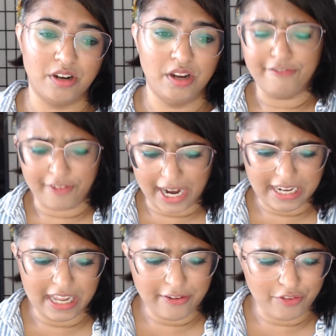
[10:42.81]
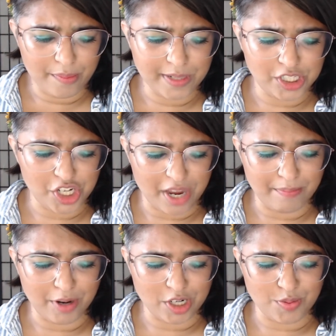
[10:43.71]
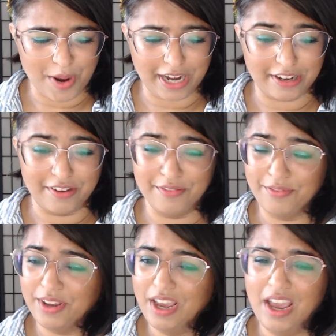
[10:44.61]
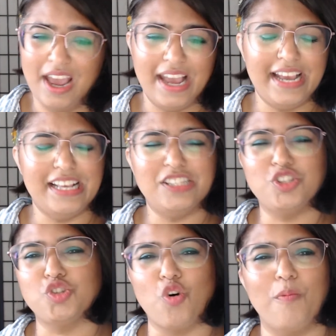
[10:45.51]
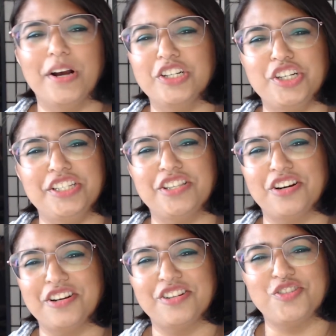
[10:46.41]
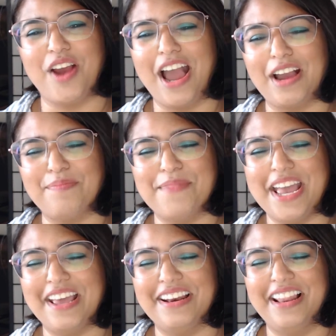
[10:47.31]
Finally, from a GM perspective, it's so much easier to track, man.